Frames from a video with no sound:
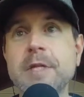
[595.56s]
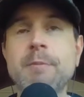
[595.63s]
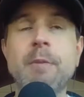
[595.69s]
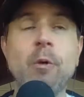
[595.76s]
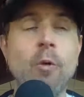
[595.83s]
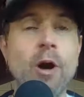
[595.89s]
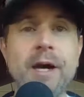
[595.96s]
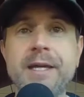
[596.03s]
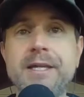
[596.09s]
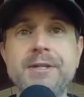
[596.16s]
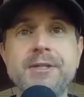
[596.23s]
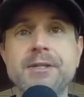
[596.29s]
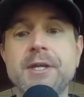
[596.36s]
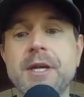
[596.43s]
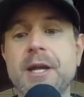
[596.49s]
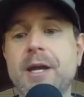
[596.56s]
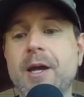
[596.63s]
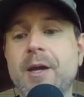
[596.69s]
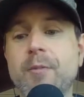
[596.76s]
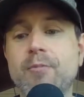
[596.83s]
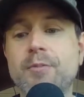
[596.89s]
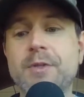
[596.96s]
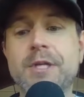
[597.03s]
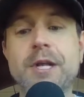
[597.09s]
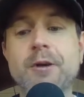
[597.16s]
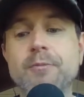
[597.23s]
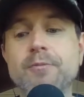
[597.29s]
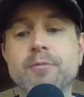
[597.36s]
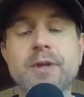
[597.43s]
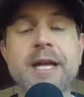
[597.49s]
Milwaukee's,
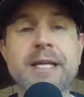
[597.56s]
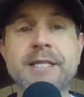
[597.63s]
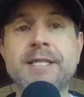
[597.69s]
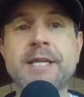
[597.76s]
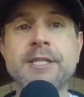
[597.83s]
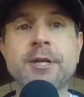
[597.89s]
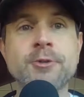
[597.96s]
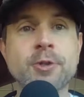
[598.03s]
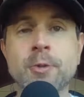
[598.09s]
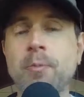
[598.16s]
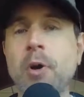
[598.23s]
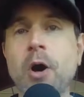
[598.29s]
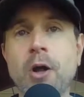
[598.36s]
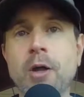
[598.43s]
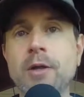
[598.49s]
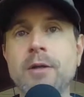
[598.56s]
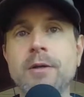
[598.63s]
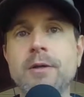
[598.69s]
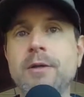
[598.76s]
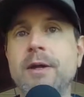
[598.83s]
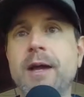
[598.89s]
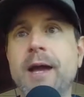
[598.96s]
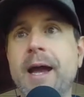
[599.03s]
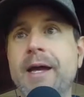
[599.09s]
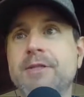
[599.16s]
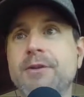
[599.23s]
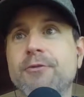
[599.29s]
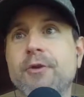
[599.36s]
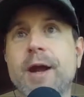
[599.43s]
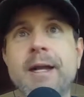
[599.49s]
playing 600 ball
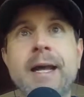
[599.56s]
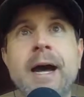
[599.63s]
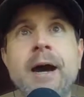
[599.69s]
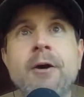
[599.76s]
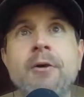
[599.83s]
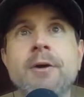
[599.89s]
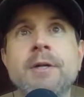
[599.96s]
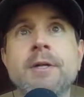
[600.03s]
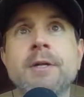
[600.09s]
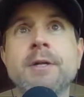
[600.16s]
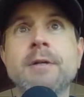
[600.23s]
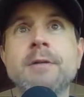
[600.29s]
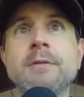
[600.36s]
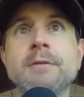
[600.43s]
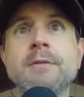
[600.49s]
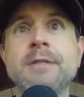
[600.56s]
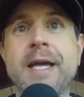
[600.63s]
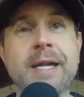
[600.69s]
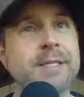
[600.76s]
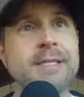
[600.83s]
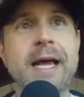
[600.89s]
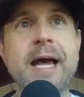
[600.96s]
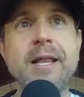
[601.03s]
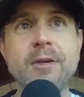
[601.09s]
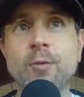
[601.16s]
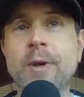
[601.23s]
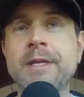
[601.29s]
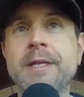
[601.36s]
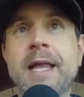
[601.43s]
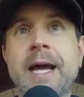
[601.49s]
as of right now. They had a solid
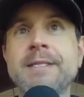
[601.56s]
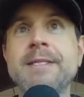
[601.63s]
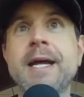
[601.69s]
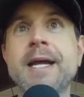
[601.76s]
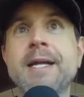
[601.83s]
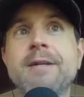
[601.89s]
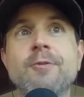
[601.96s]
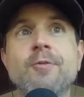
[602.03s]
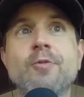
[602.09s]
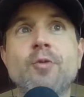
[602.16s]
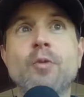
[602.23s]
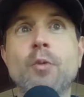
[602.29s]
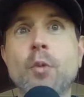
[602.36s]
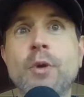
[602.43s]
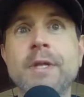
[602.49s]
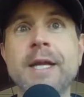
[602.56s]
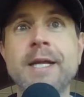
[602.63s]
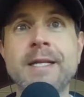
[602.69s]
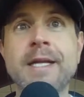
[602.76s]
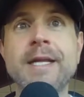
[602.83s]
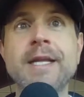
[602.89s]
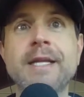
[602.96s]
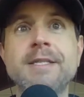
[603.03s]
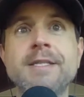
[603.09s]
win last night when they needed